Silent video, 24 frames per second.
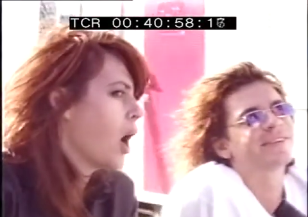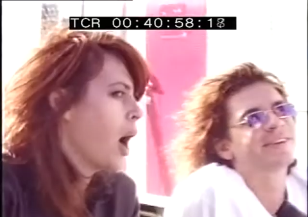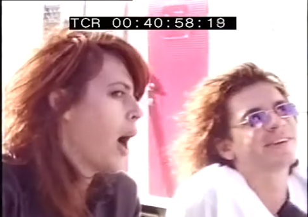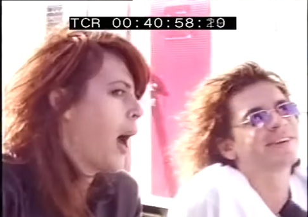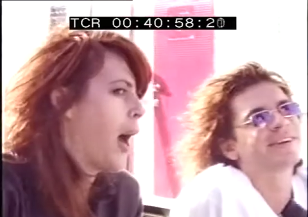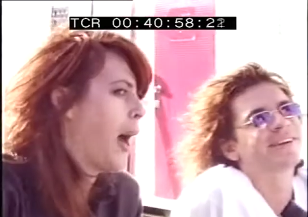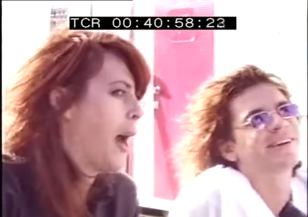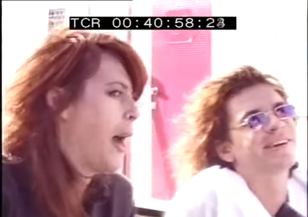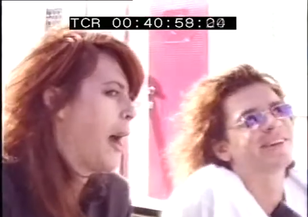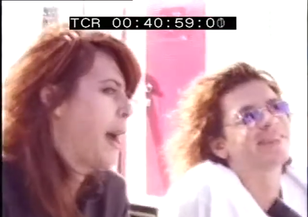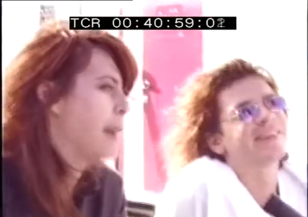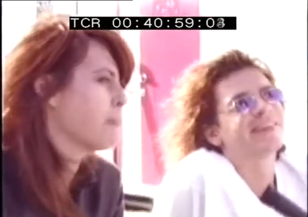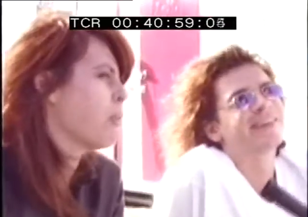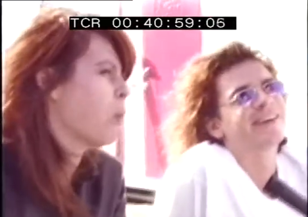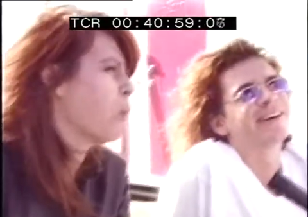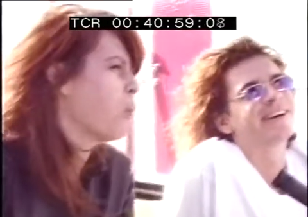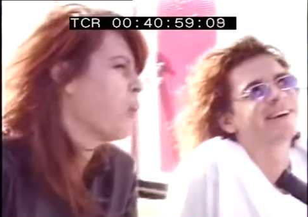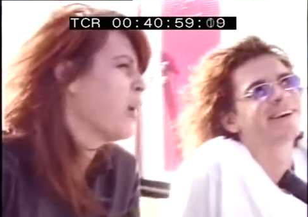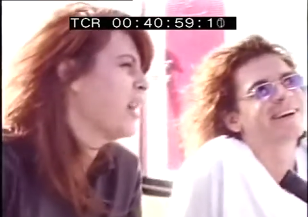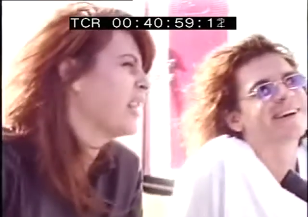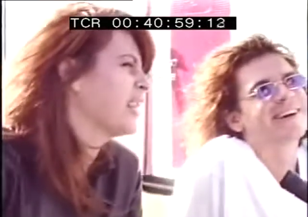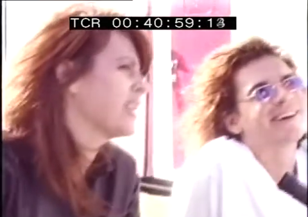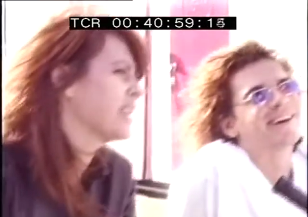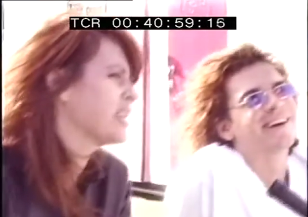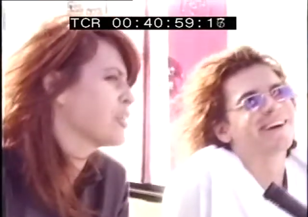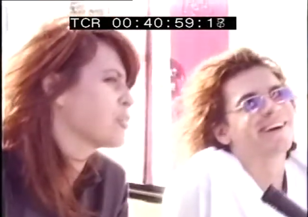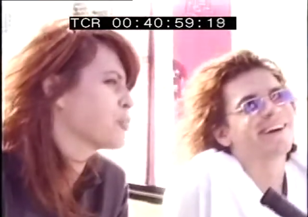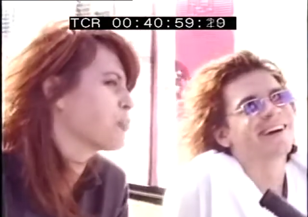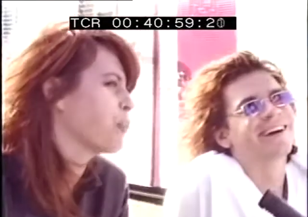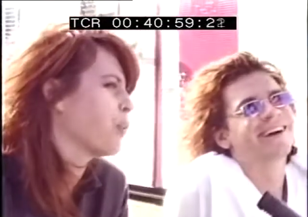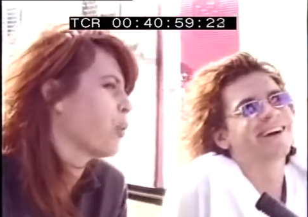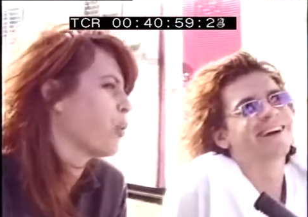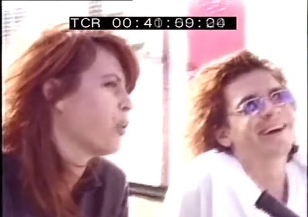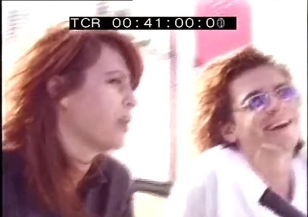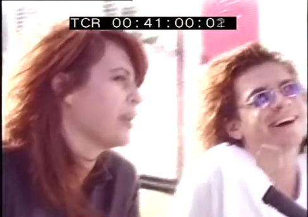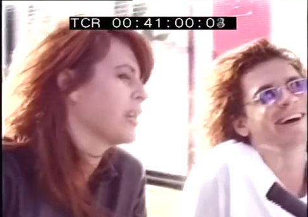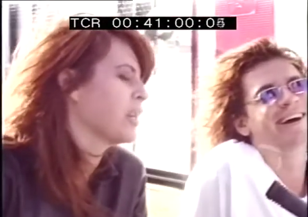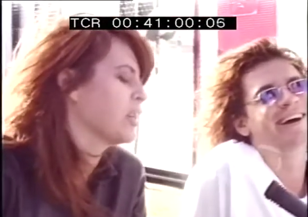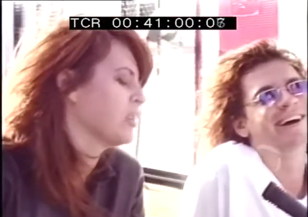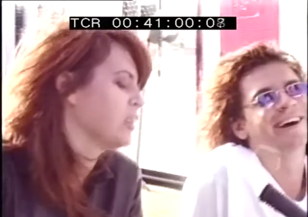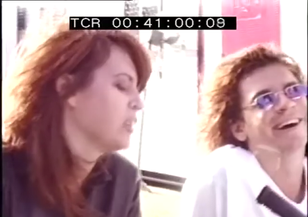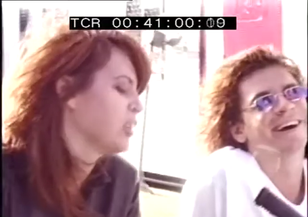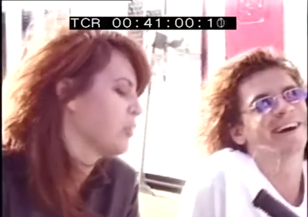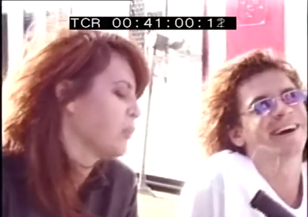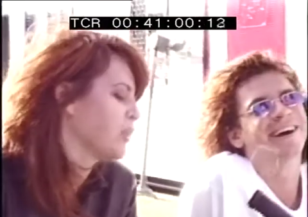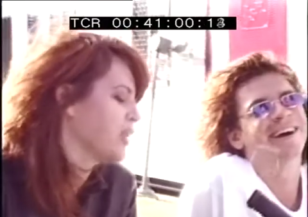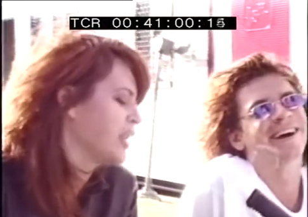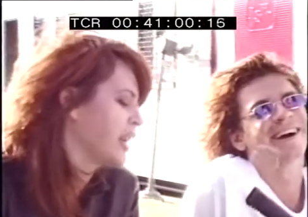Speaker 1: um, well, it gets boring,
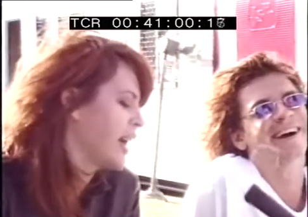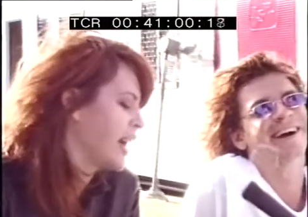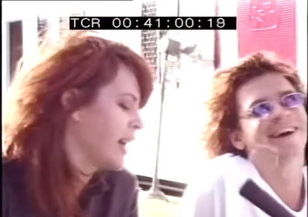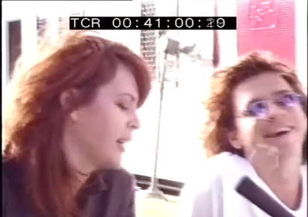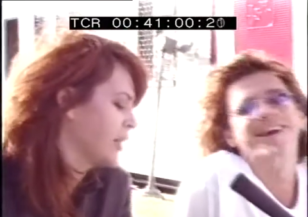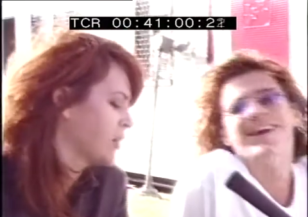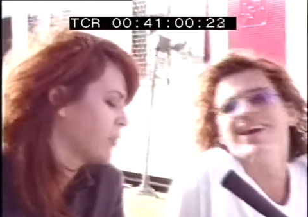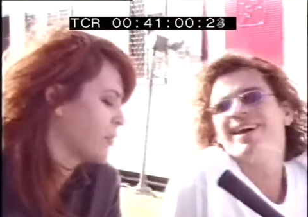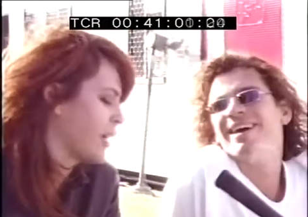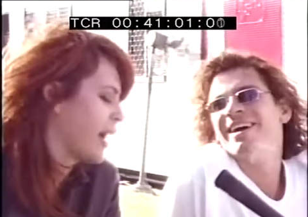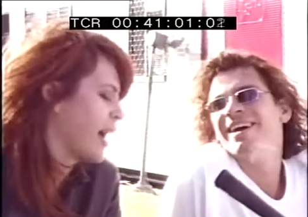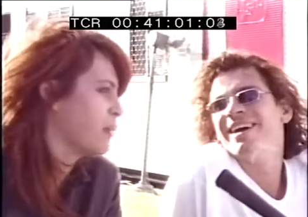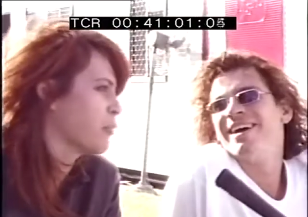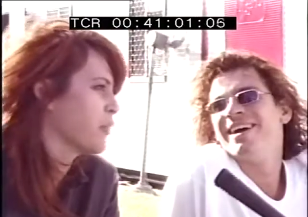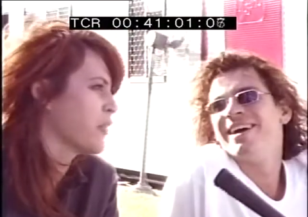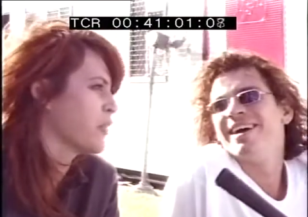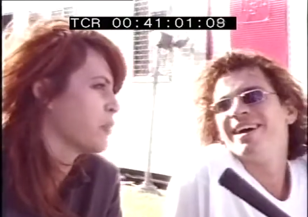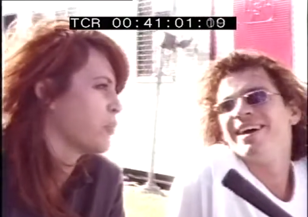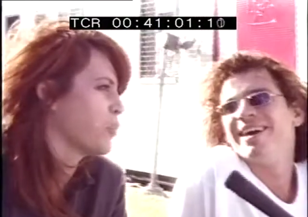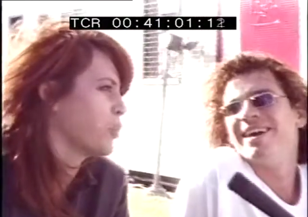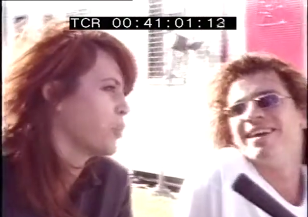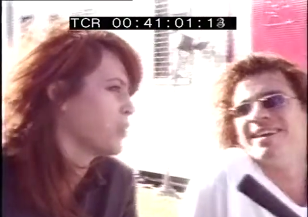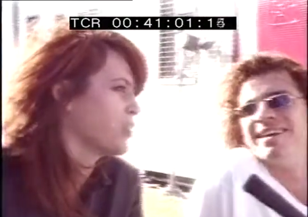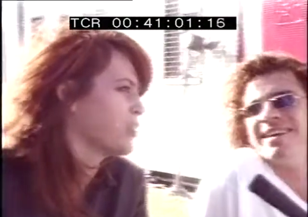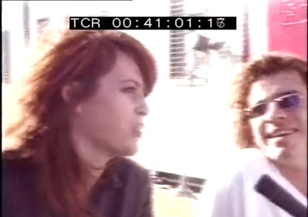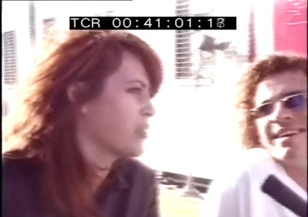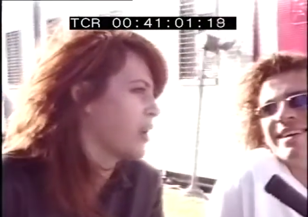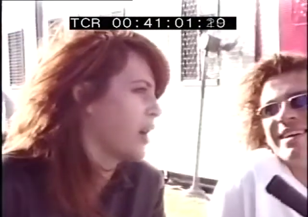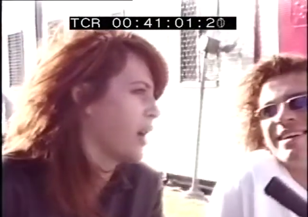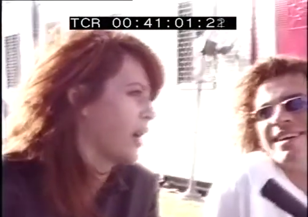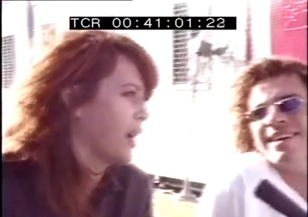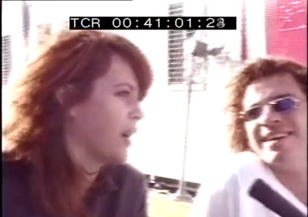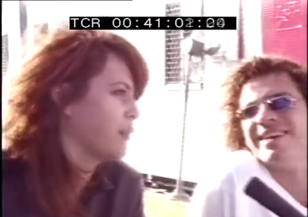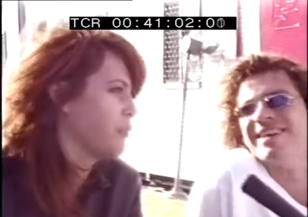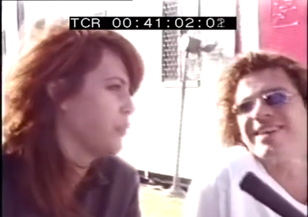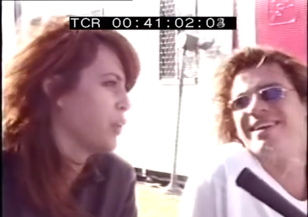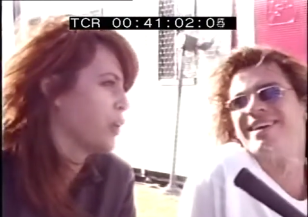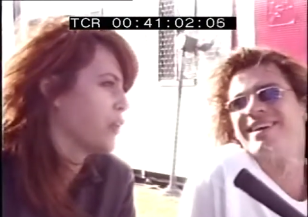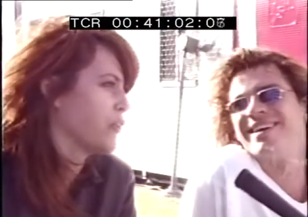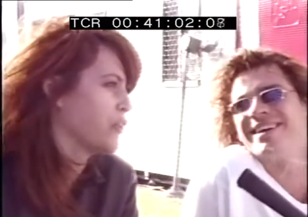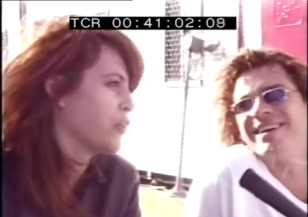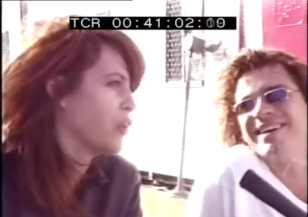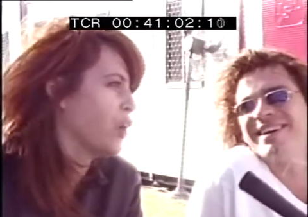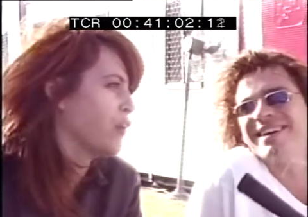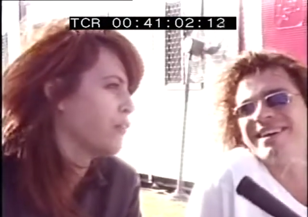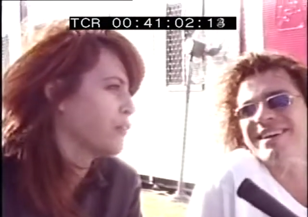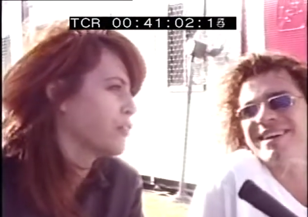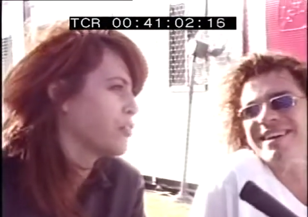you know, when you hang around with them all the time. You know,
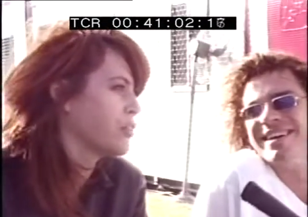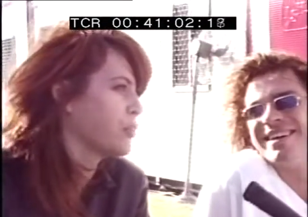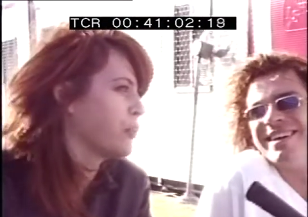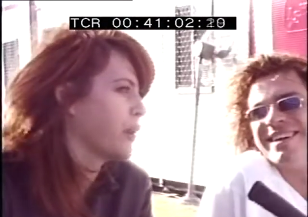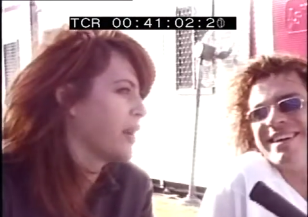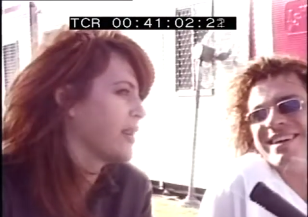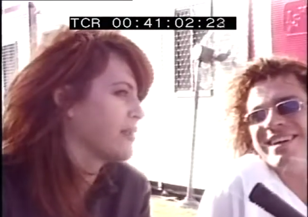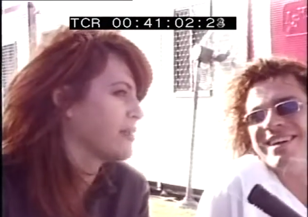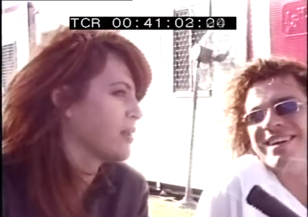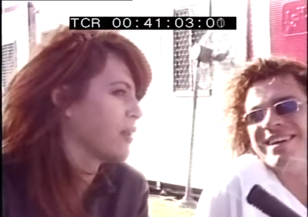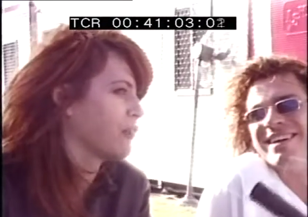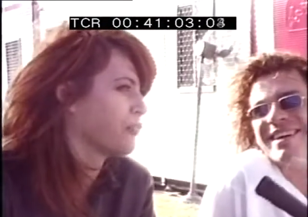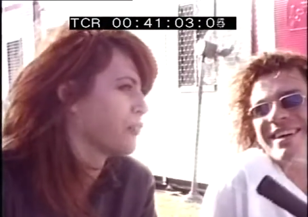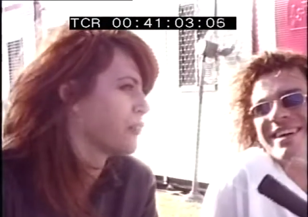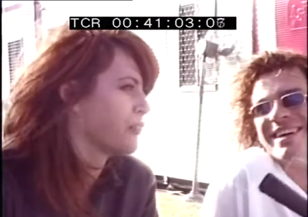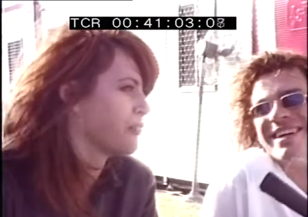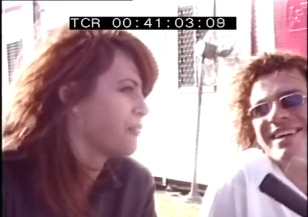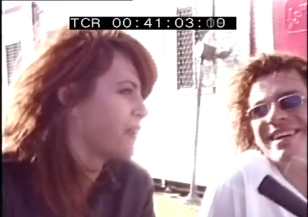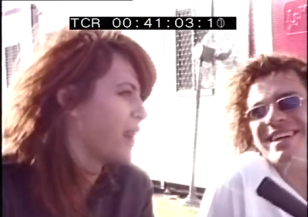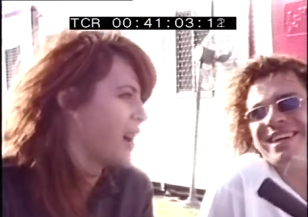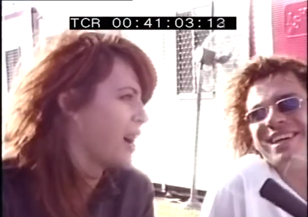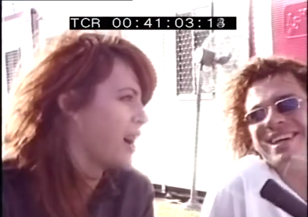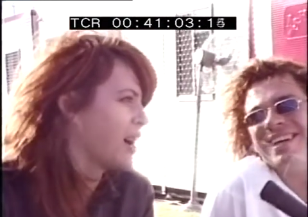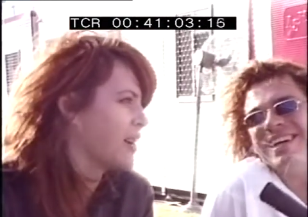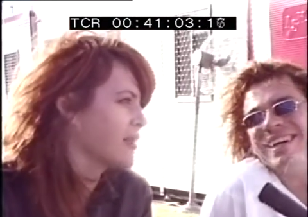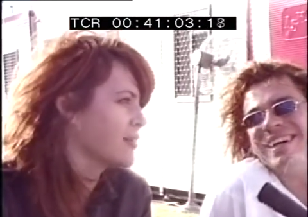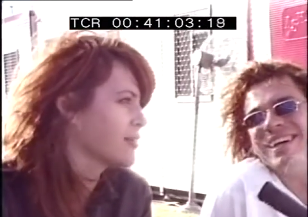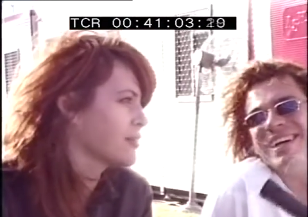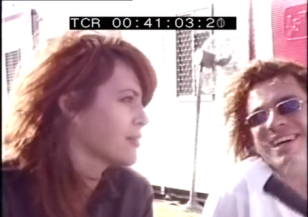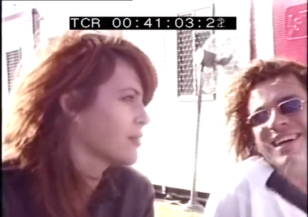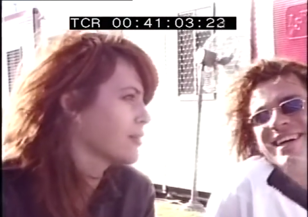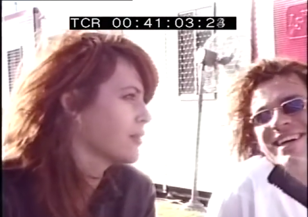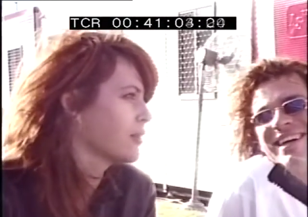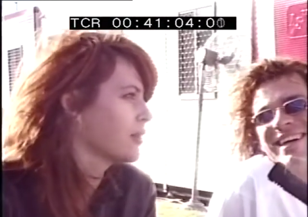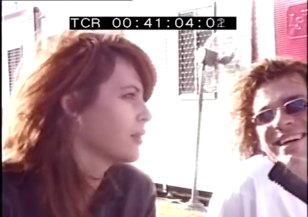the novelty wears off real fast. Like